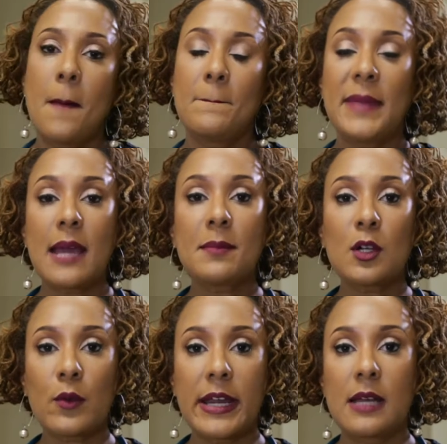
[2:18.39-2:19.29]

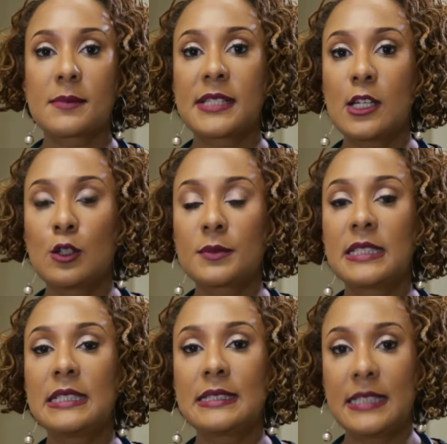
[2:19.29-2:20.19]
Mammograms help
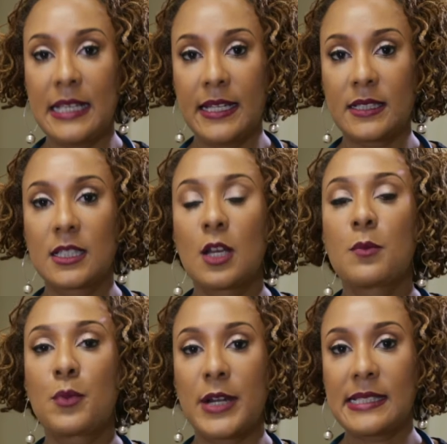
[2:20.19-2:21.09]
to detect
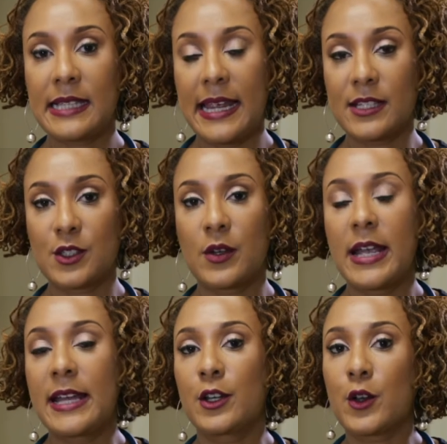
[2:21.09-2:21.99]
breast cancer
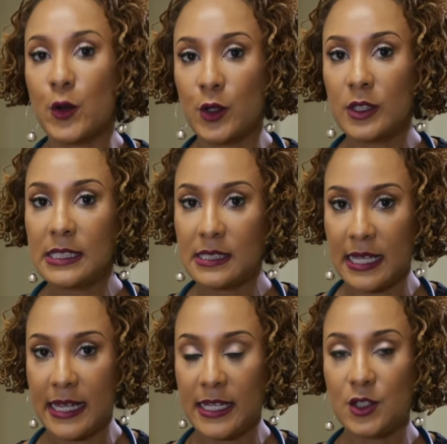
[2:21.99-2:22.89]
at an early
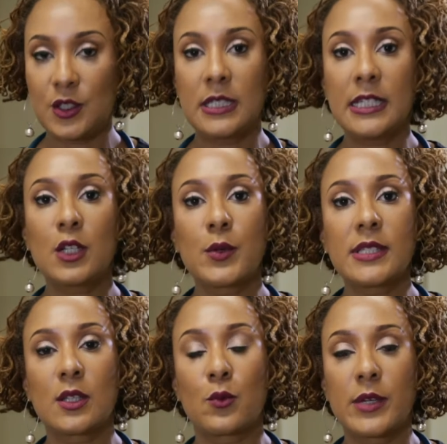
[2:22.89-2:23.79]
stage to
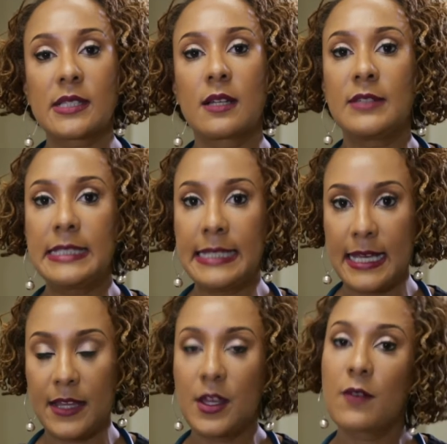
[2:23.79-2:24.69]
decrease the risk of
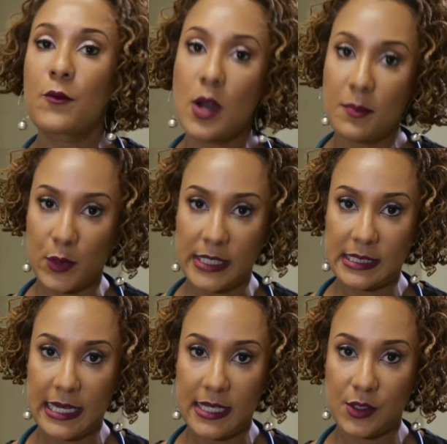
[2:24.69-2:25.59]
death from
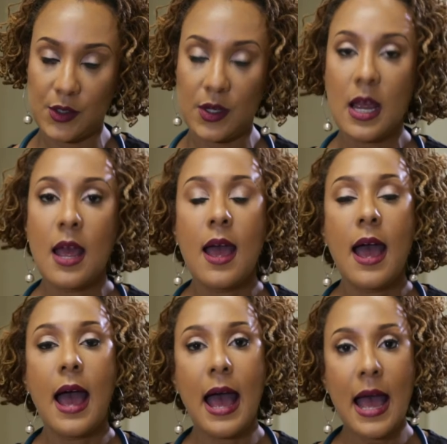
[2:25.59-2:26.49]
breast cancer.
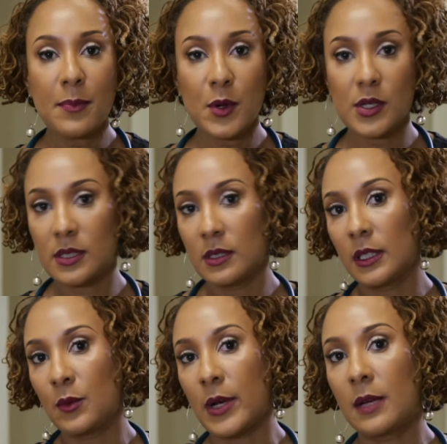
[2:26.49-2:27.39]
I
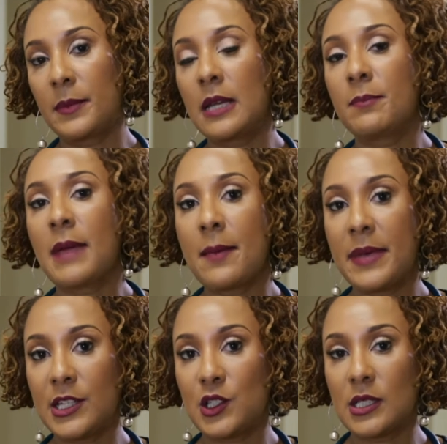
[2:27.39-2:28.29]
personally recommend my
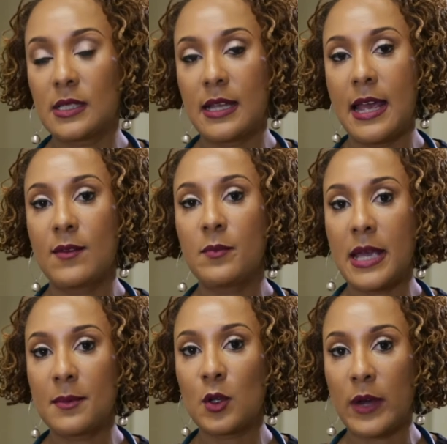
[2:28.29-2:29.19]
patients to have a
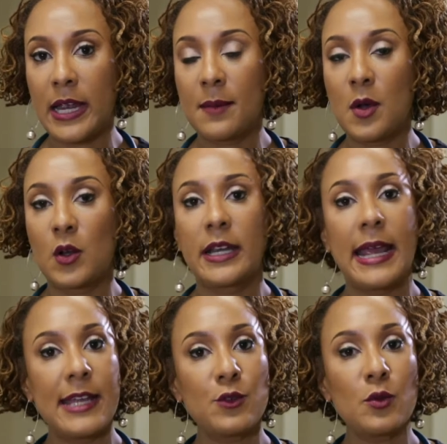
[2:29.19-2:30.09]
mammogram on an
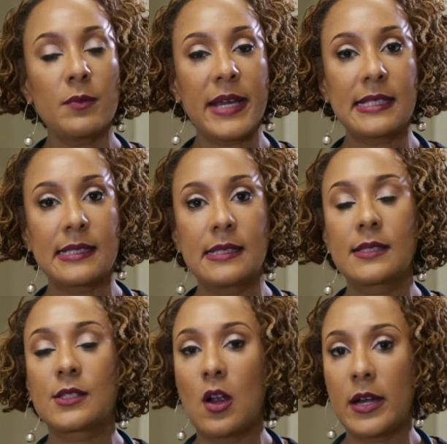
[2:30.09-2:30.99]
annual basis
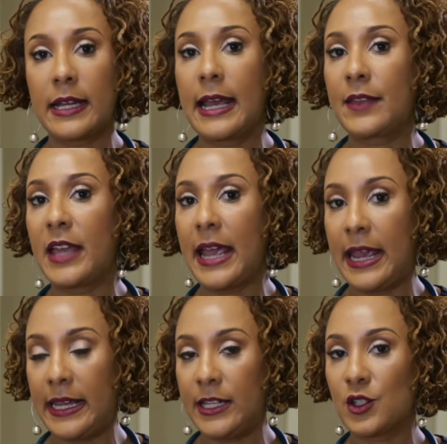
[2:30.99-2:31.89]
starting at the
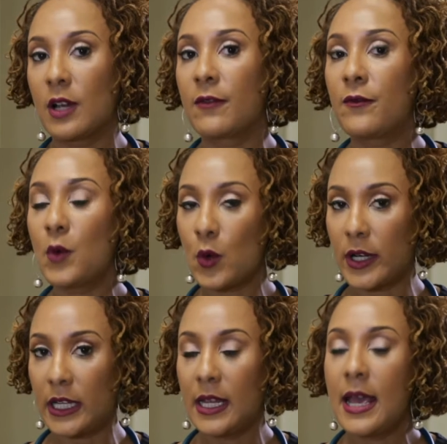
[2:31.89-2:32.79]
age of
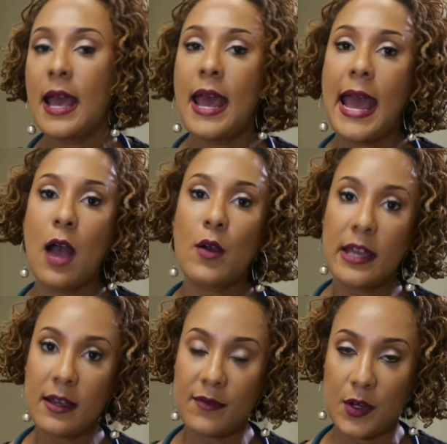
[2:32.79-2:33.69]
40.
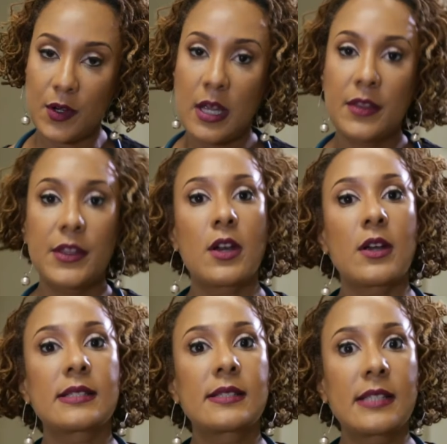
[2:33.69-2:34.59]
However, there
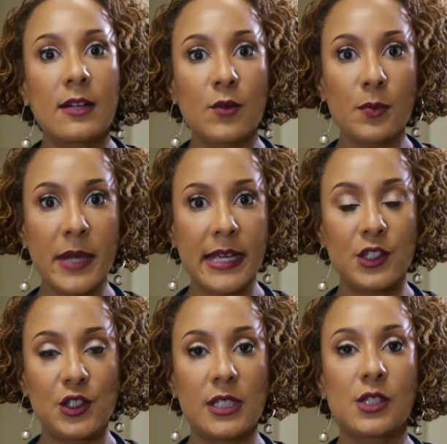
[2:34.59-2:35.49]
are several
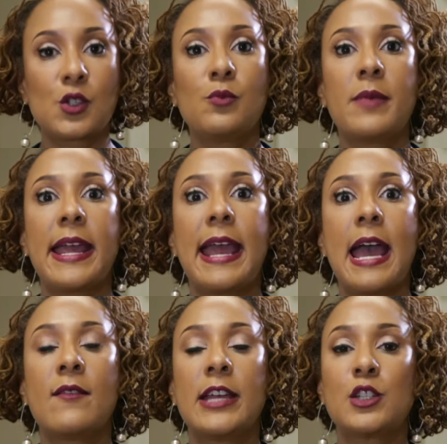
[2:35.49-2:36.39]
patients who may
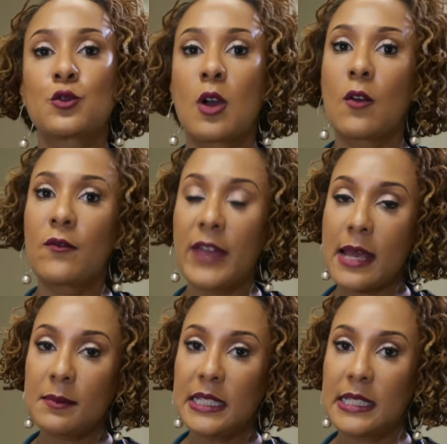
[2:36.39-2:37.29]
have a strong
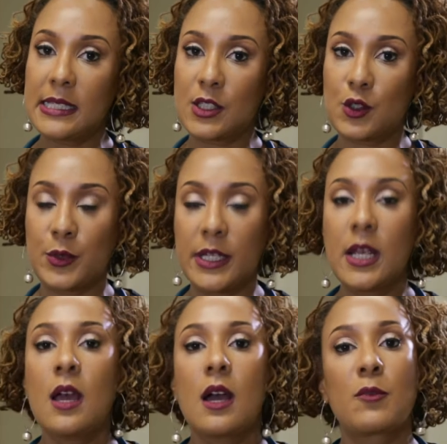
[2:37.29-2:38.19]
family
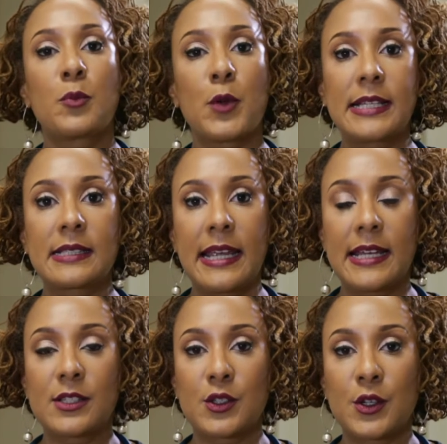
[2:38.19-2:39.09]
history of breast
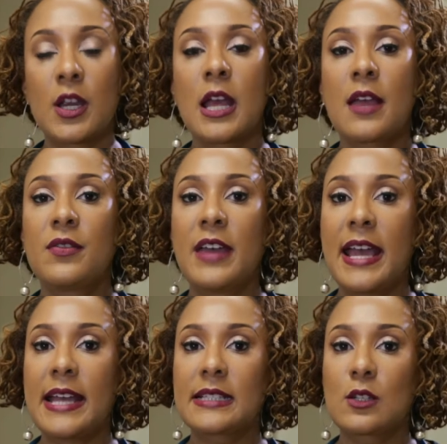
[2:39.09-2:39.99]
cancer
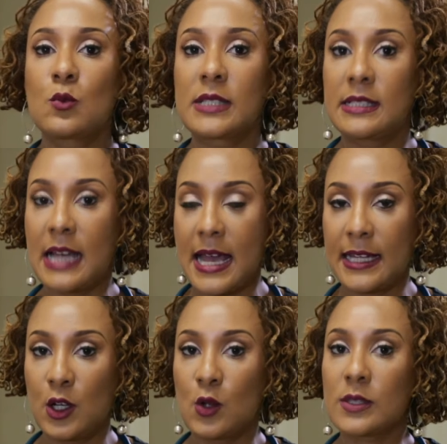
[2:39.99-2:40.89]
that was
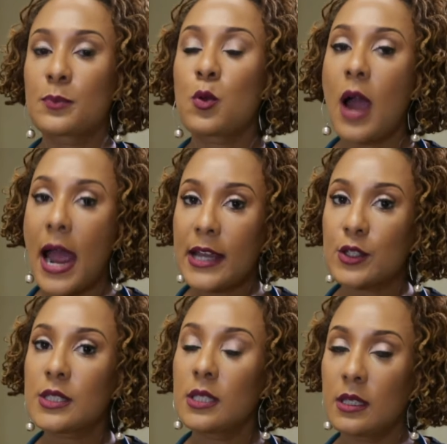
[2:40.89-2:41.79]
diagnosed
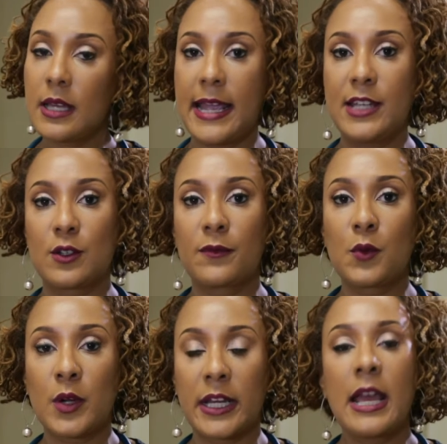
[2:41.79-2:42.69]
prior to the age of
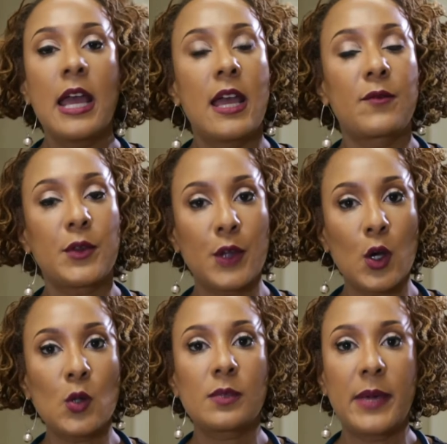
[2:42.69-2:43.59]
40, and for
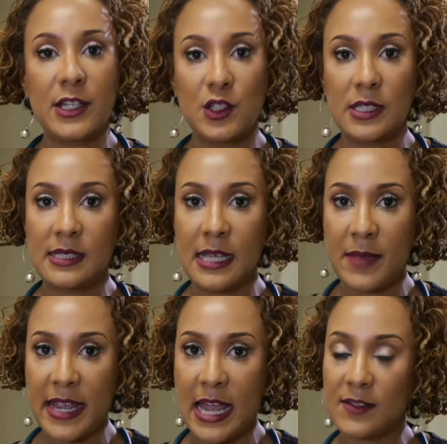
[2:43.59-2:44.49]
those patients, they
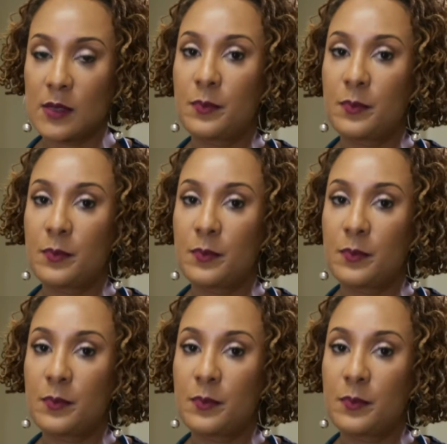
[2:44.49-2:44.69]
may have